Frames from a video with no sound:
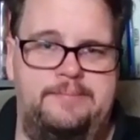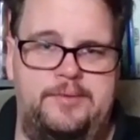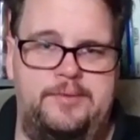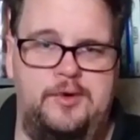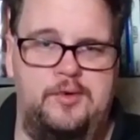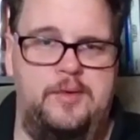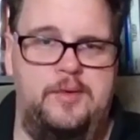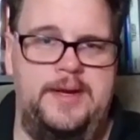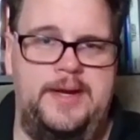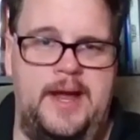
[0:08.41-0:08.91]

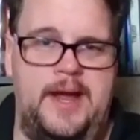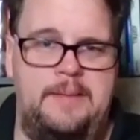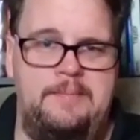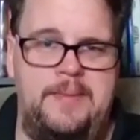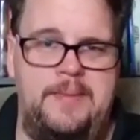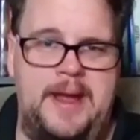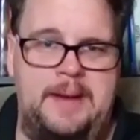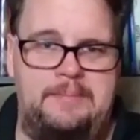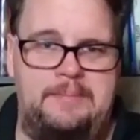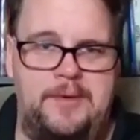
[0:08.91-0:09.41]
brewing on
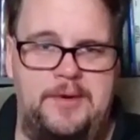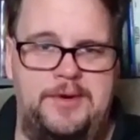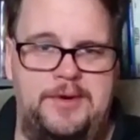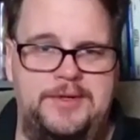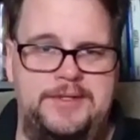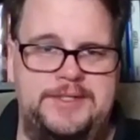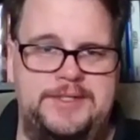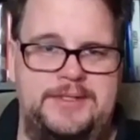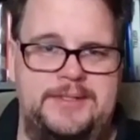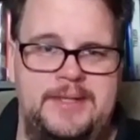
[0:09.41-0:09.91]
back
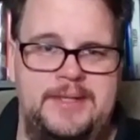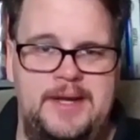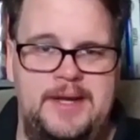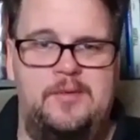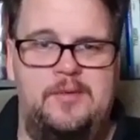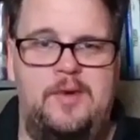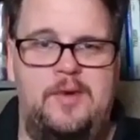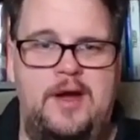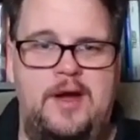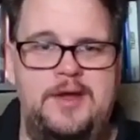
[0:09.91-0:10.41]
burners
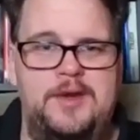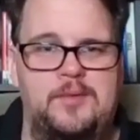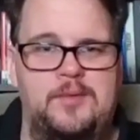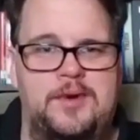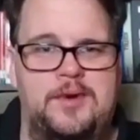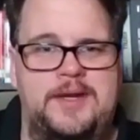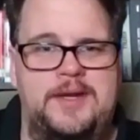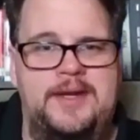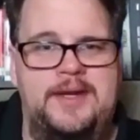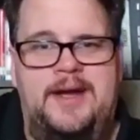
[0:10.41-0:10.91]
while you're
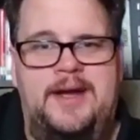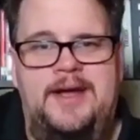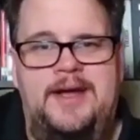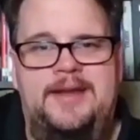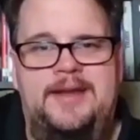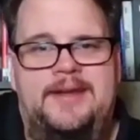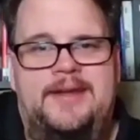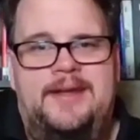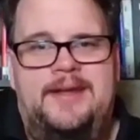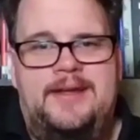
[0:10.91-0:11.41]
working
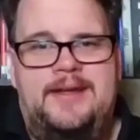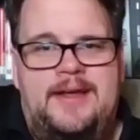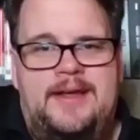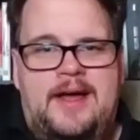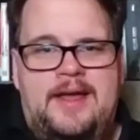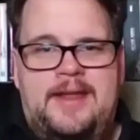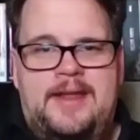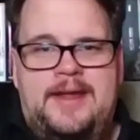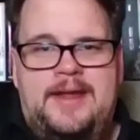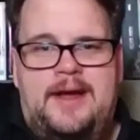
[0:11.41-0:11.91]
on uh,
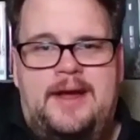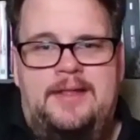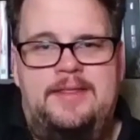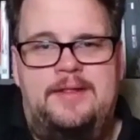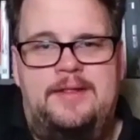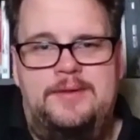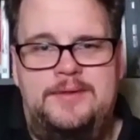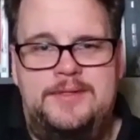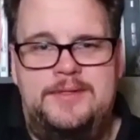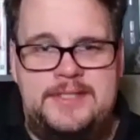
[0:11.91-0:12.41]
on egg on the
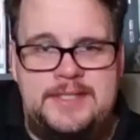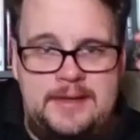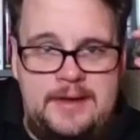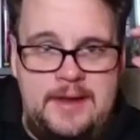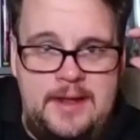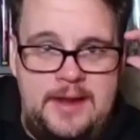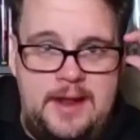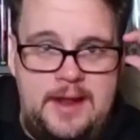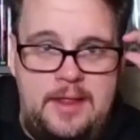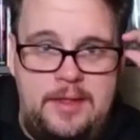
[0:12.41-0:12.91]
loose and,
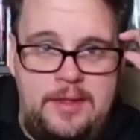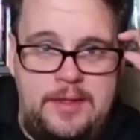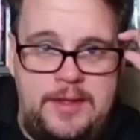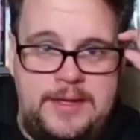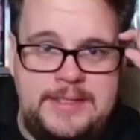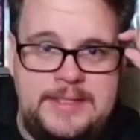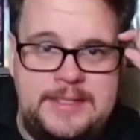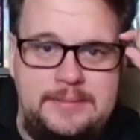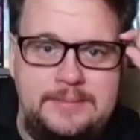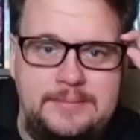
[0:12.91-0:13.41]
and other
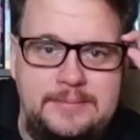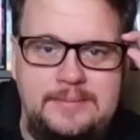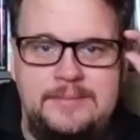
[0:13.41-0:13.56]
things.